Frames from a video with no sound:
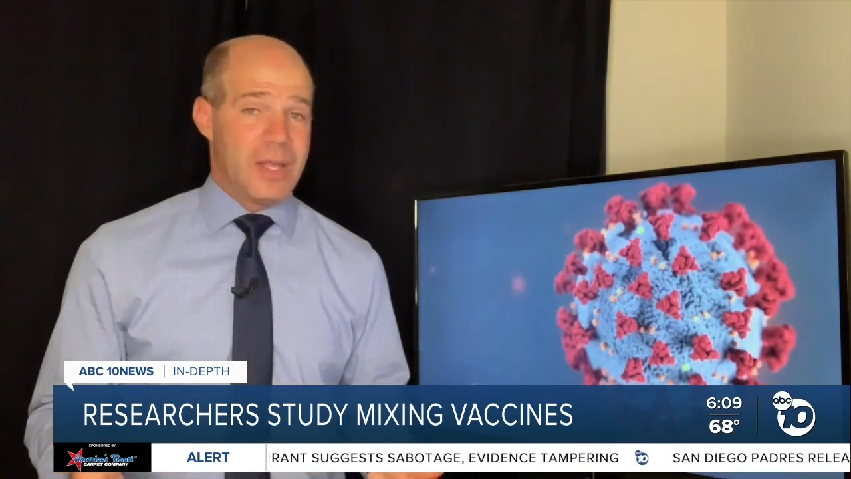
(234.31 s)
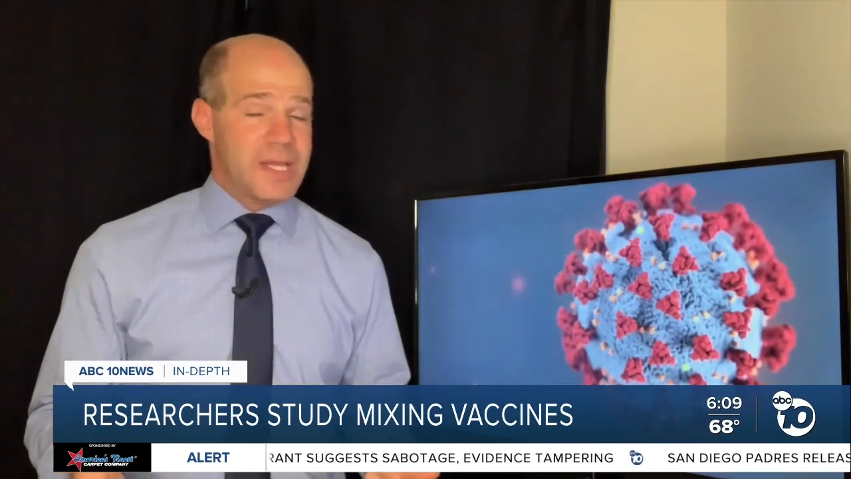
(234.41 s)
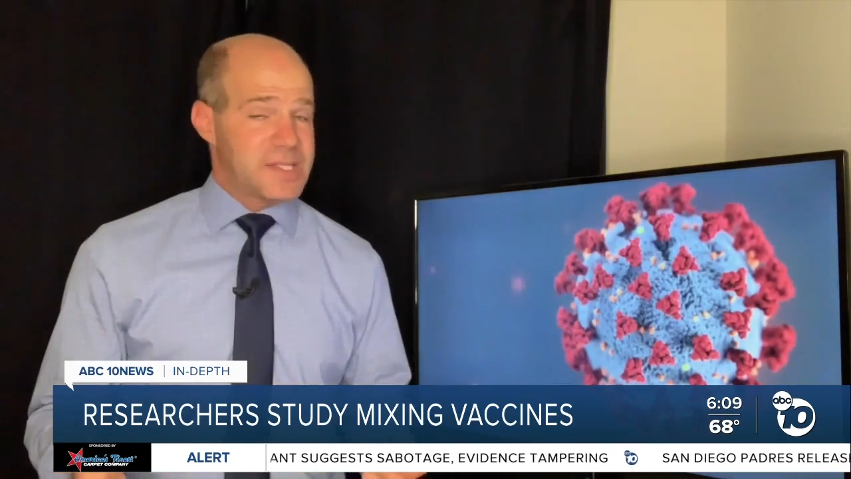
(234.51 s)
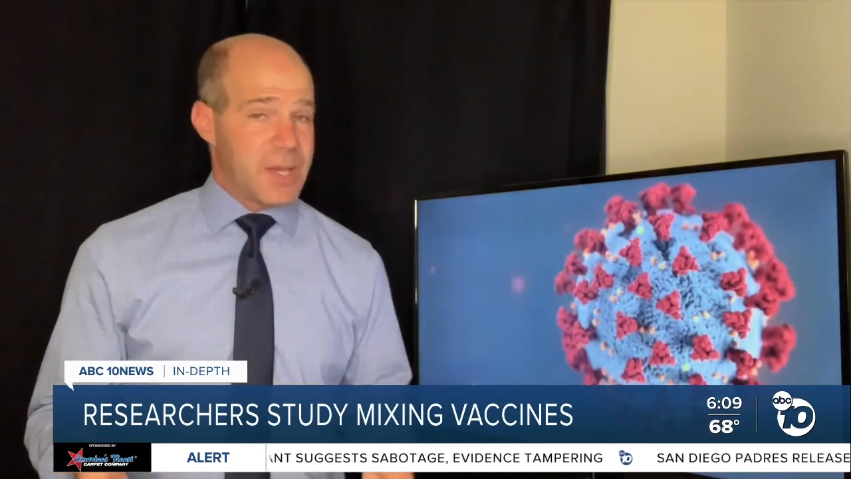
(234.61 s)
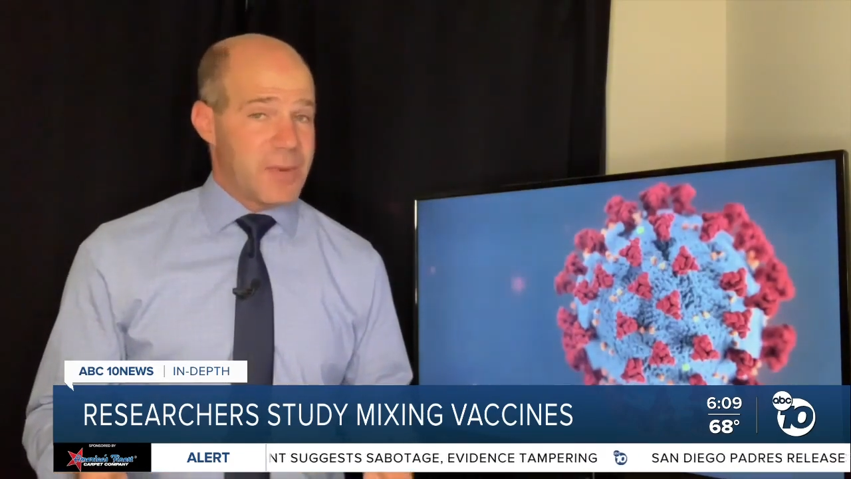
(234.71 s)

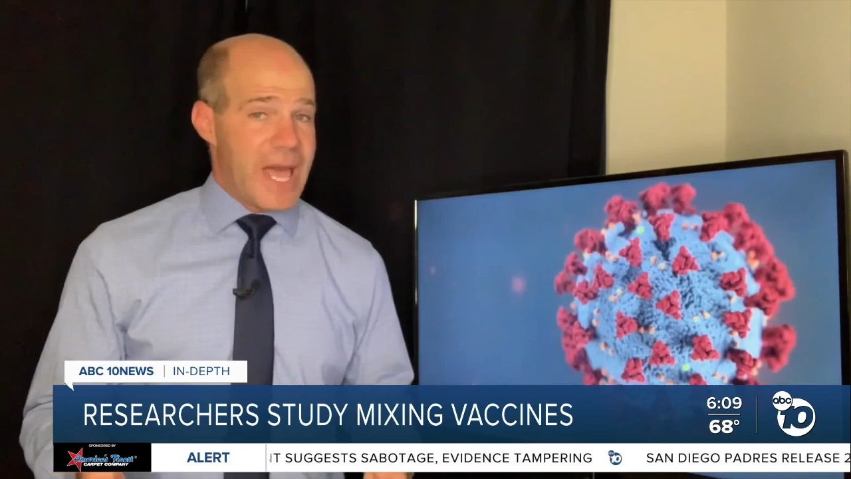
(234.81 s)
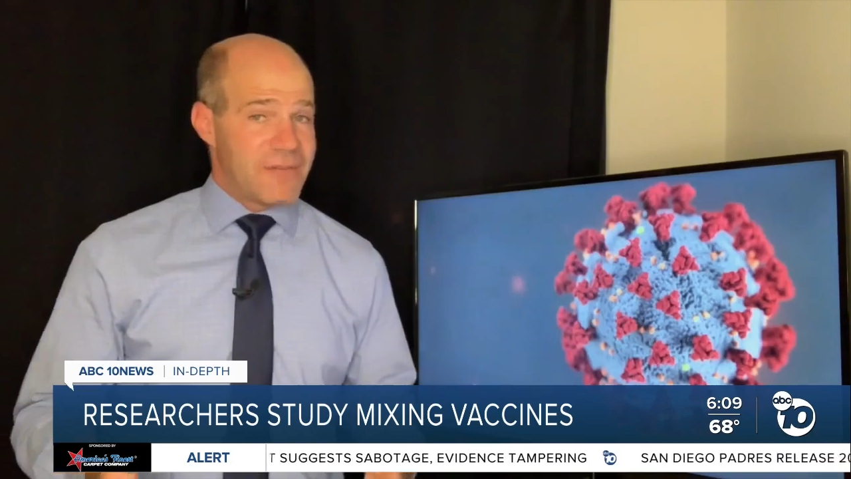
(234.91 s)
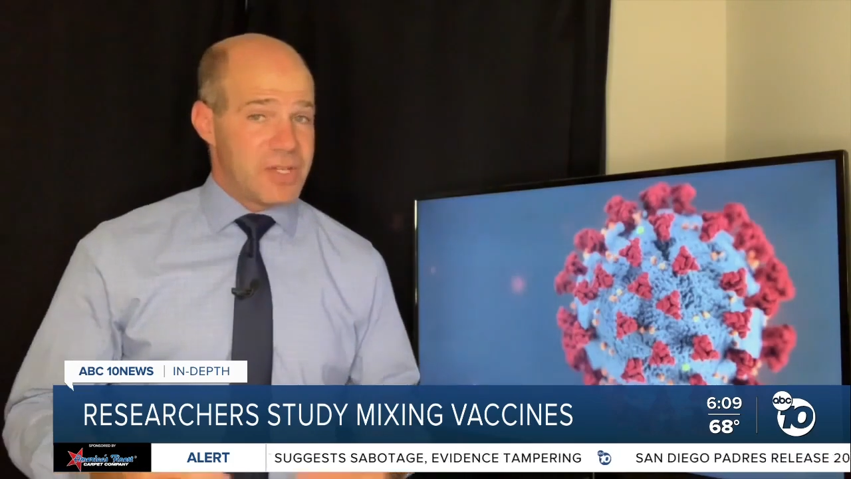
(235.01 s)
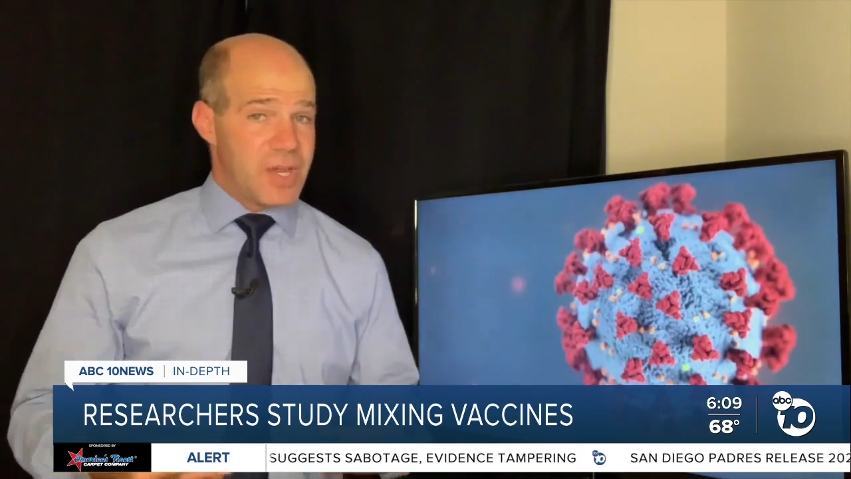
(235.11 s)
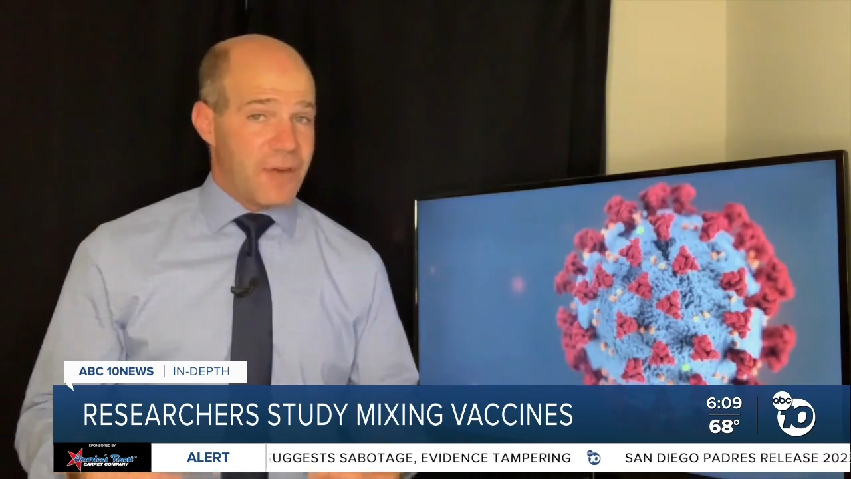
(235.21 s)
They say we
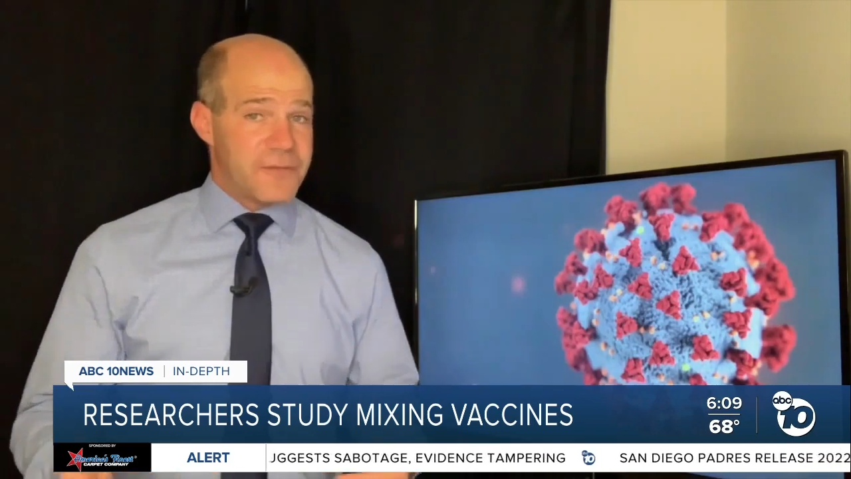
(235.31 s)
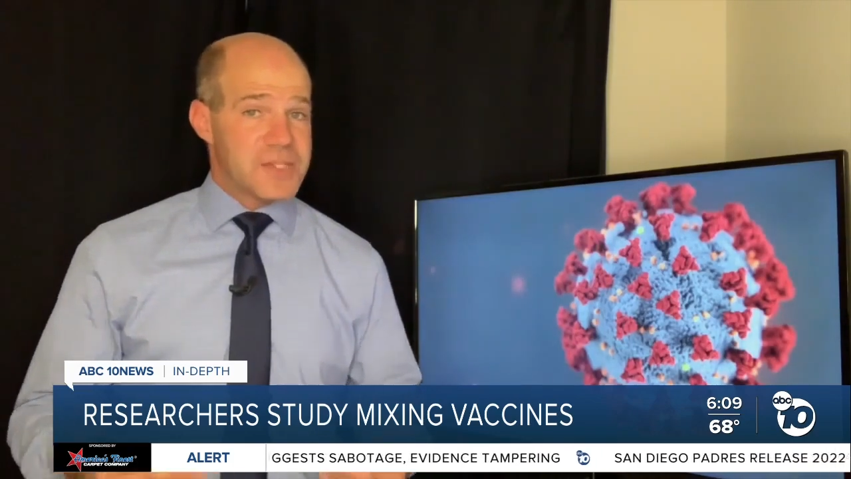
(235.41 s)
have enough